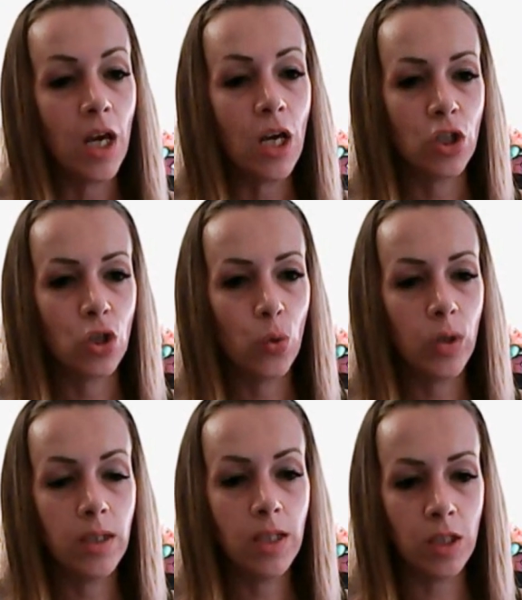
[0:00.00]
So in
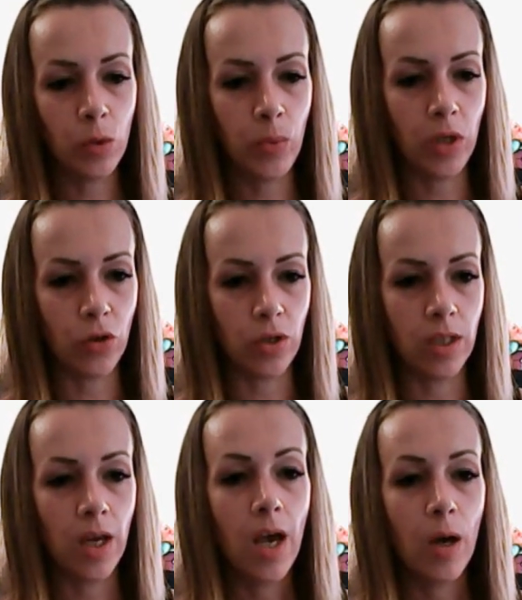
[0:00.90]
this period,
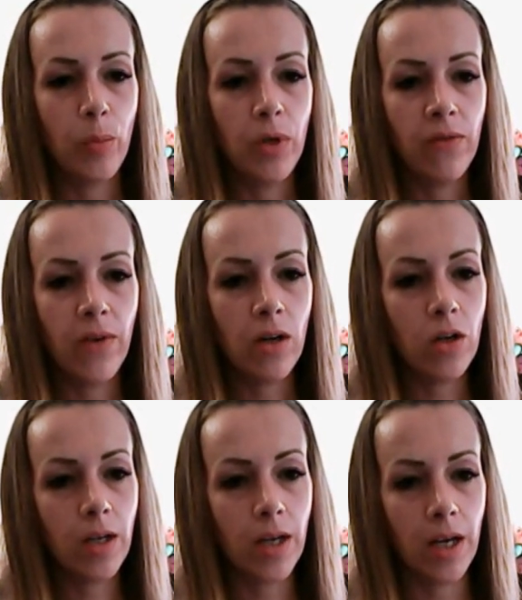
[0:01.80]
be very
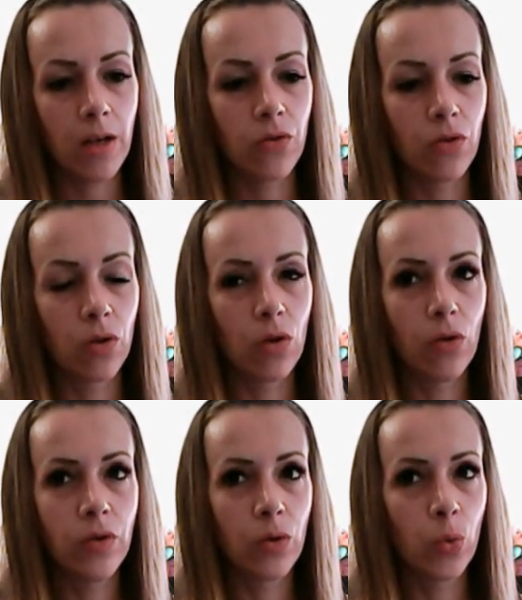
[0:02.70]
careful of
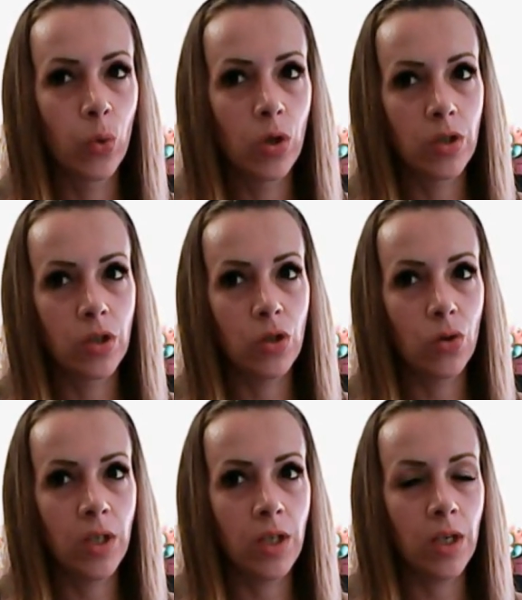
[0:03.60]
the words you
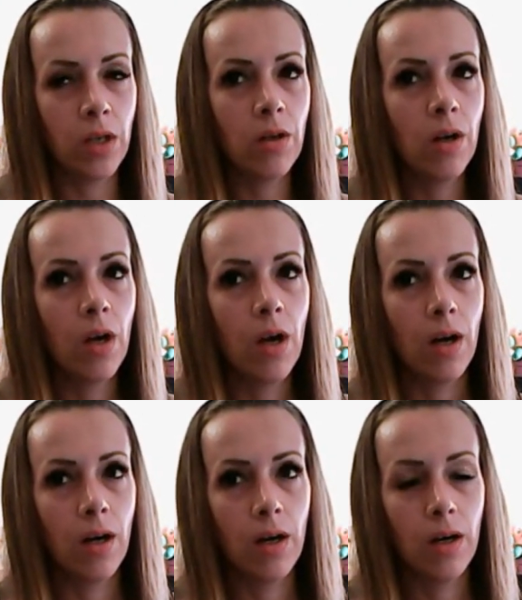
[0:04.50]
hear
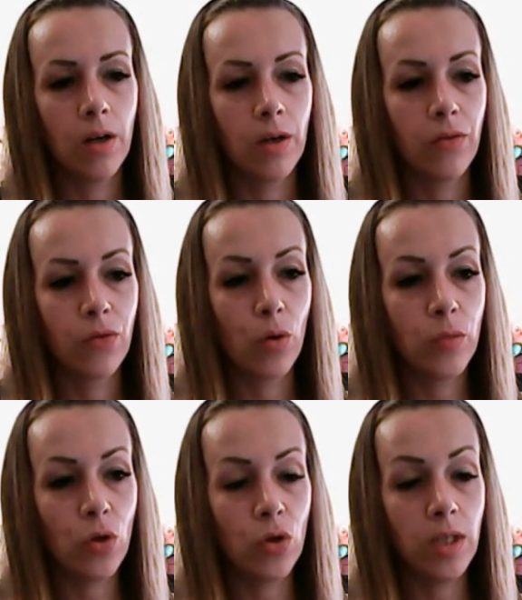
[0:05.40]
from
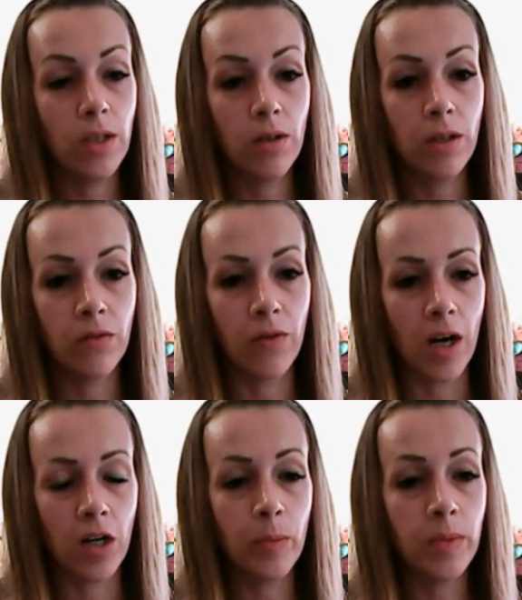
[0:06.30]
your near
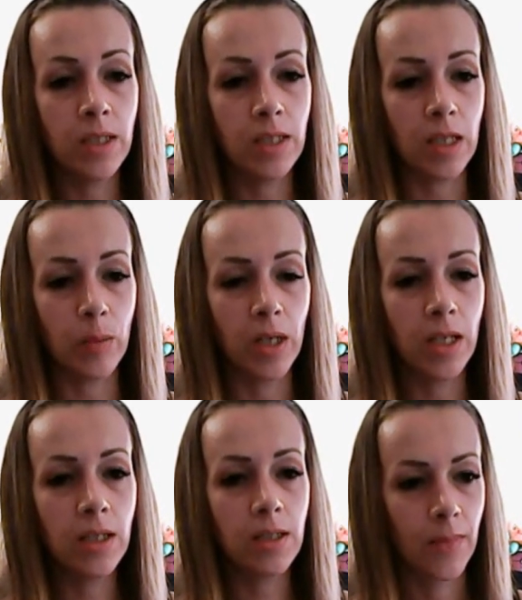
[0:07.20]
environment, siblings,